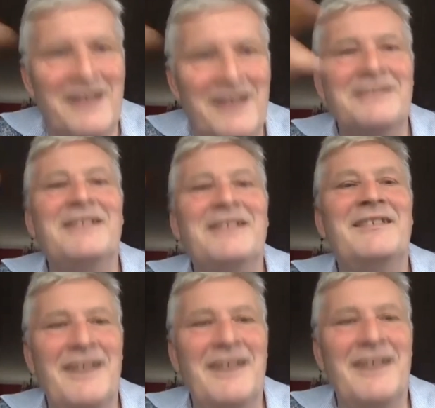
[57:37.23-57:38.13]
the
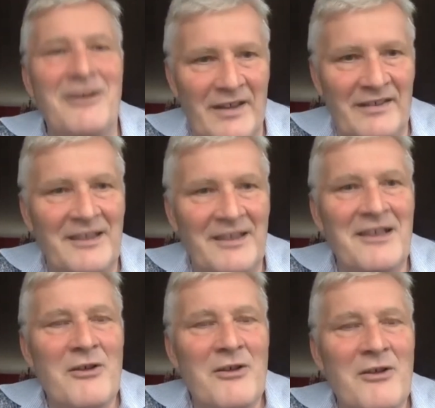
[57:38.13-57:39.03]
surface mm-hmm
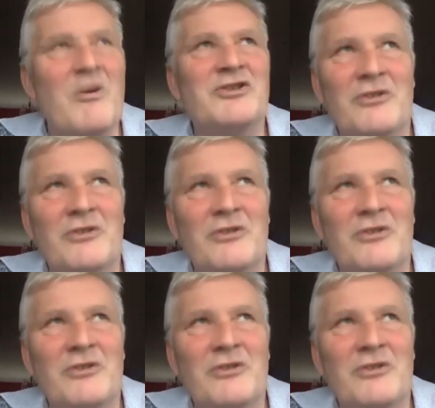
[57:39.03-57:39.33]
which